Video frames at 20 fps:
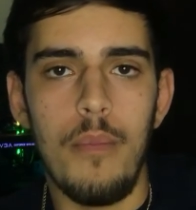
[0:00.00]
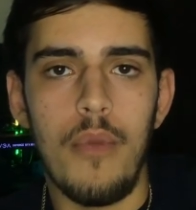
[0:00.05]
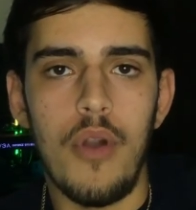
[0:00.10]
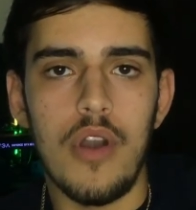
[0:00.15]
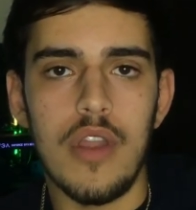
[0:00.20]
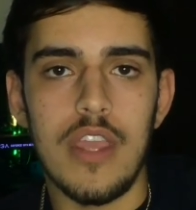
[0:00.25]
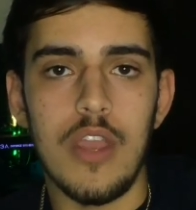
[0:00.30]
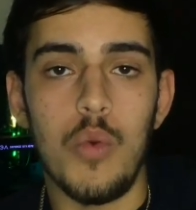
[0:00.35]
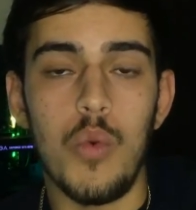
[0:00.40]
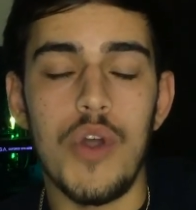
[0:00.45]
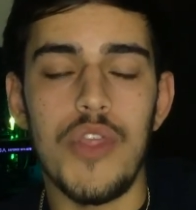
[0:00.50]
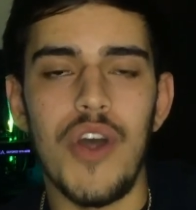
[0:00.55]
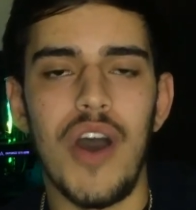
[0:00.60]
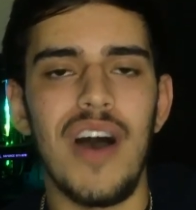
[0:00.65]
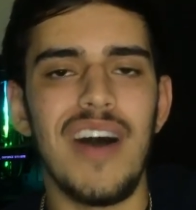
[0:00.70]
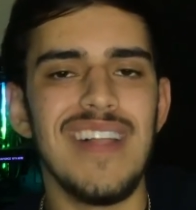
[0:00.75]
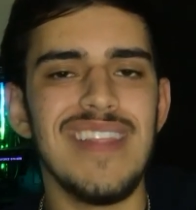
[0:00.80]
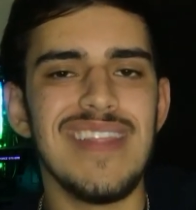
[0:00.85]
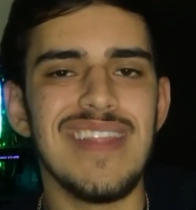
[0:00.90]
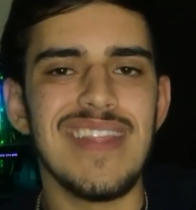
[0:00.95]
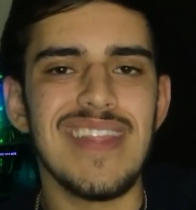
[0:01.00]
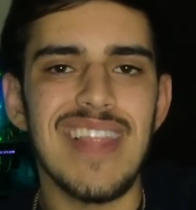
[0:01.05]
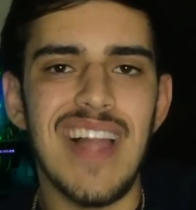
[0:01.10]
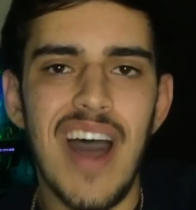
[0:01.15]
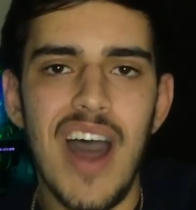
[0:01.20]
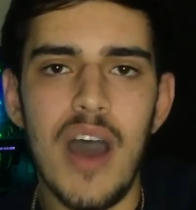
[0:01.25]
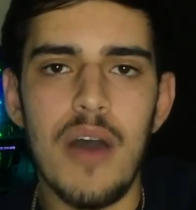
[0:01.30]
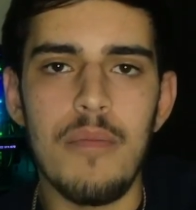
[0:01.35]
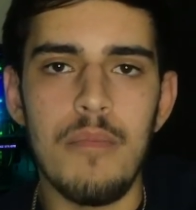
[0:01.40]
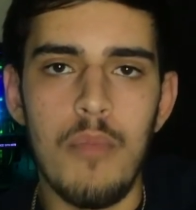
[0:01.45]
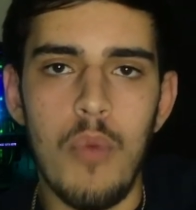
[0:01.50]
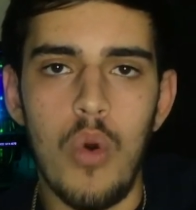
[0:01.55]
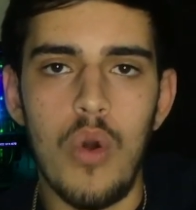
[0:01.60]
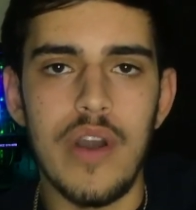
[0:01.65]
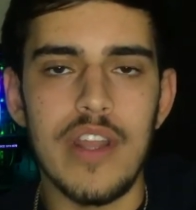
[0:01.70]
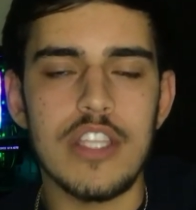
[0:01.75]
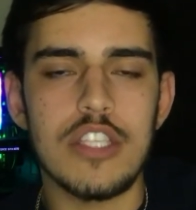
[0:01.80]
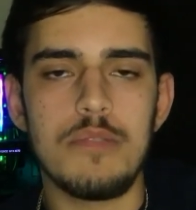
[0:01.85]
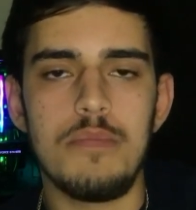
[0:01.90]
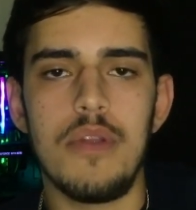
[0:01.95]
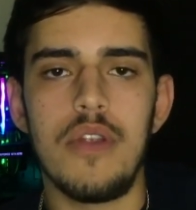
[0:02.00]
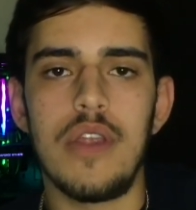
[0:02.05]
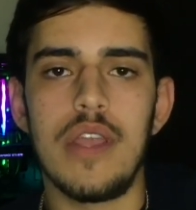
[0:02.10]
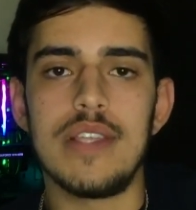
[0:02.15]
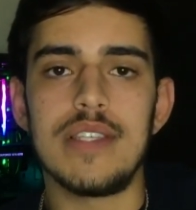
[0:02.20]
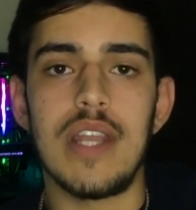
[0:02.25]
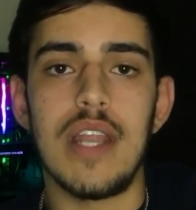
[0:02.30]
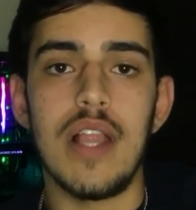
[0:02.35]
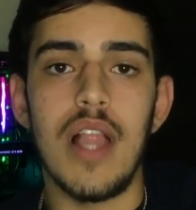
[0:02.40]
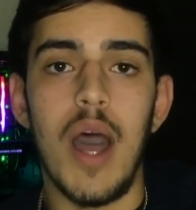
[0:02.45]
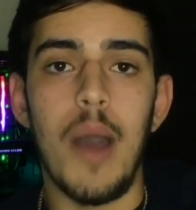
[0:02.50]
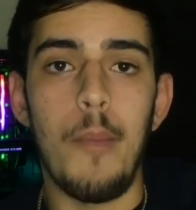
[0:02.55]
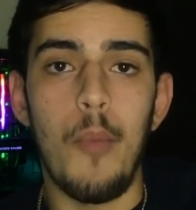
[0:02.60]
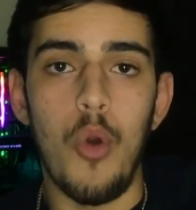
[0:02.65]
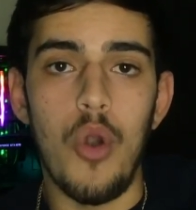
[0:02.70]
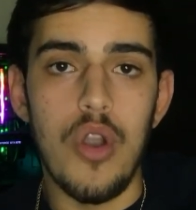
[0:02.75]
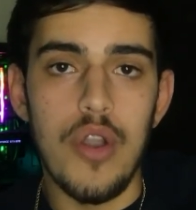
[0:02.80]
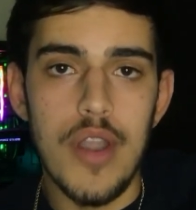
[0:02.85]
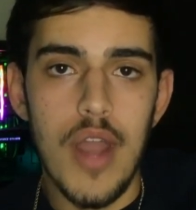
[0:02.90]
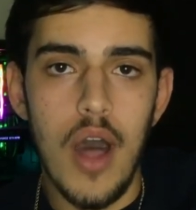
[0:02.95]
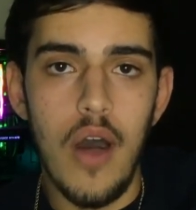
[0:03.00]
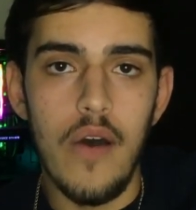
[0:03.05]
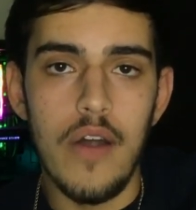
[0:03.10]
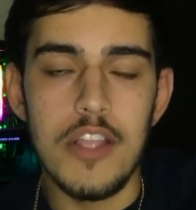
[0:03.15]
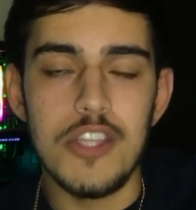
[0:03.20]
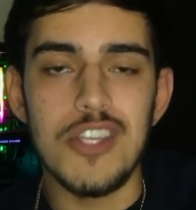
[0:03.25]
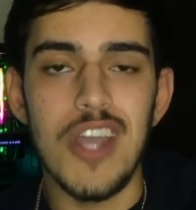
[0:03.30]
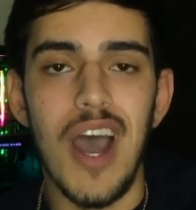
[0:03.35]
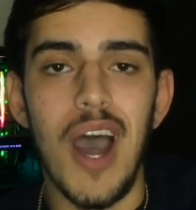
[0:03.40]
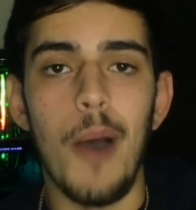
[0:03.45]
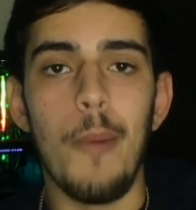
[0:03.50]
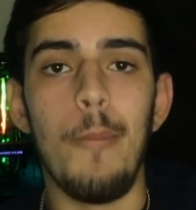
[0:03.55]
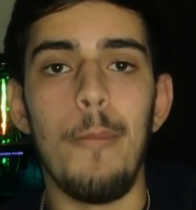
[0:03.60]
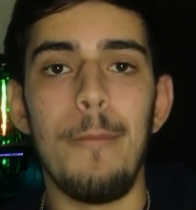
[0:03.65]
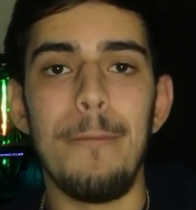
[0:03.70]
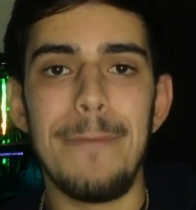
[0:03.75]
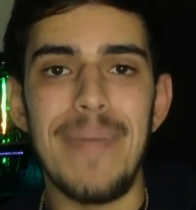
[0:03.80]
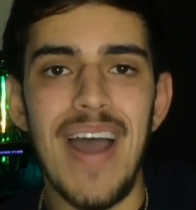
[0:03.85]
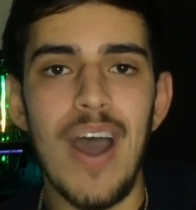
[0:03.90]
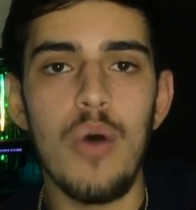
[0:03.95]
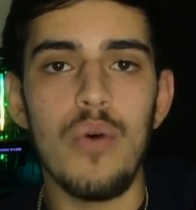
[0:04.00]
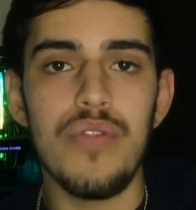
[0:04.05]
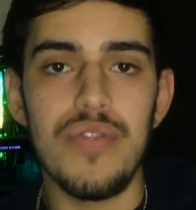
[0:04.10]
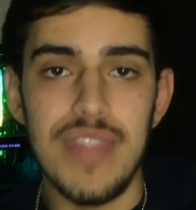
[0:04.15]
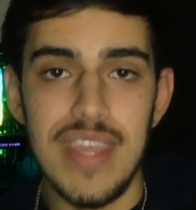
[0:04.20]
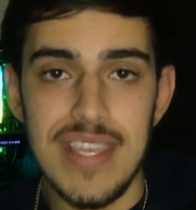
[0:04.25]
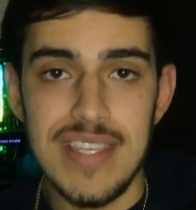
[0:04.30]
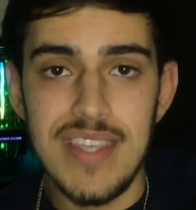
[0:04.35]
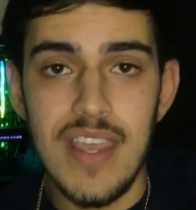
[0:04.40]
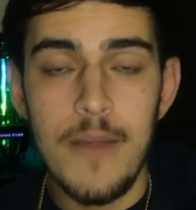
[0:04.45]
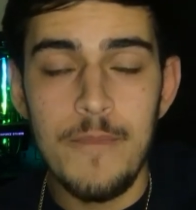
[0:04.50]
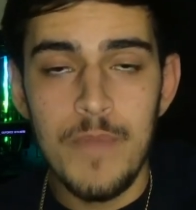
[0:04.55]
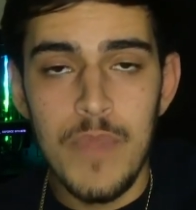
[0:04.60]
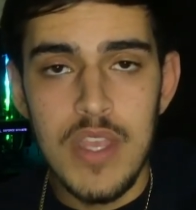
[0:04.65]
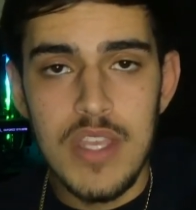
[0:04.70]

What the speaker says: market with a lot more experience and a lot more knowledge about this